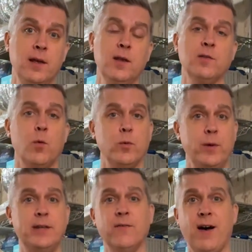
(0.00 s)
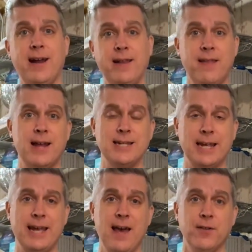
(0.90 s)
So when we divided that
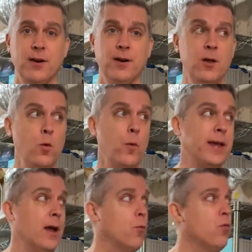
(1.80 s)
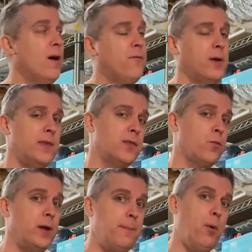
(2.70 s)
together, we get roughly
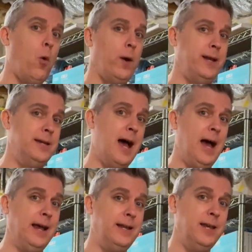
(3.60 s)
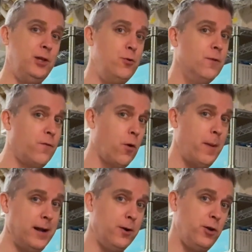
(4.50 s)
3.9 uniform
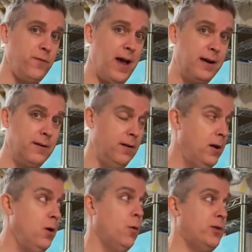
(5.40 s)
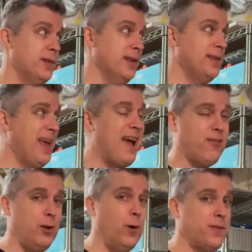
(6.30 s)
energy factor, which is
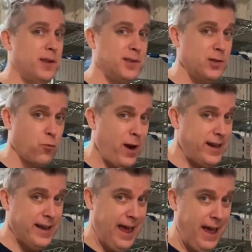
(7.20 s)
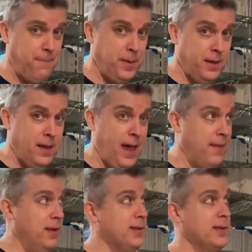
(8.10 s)
exactly what this is rated at.
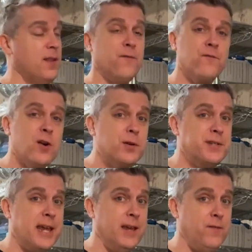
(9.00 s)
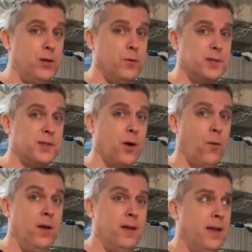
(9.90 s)
And this is the first day of use.
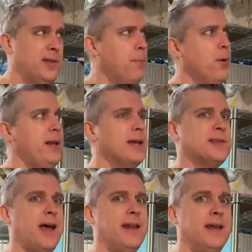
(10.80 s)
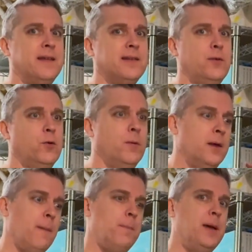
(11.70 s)
So it's a pretty exciting to
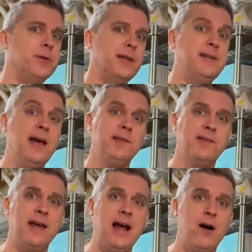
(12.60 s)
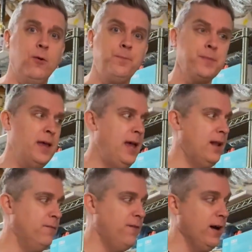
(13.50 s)
be able to test that out
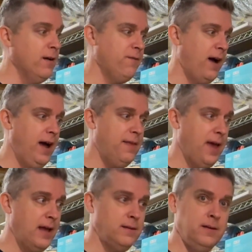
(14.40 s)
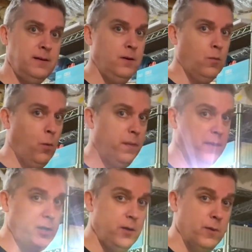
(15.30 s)
and verify that what
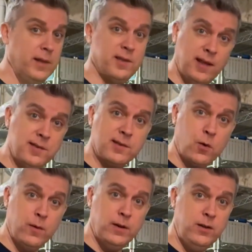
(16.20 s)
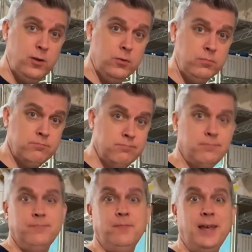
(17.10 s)
the unit says it's going to do,
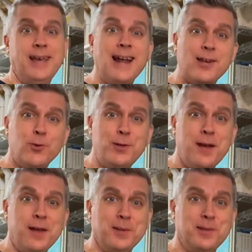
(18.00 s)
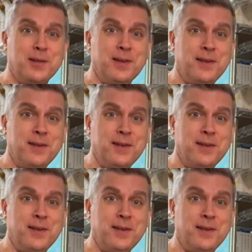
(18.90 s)
it actually does.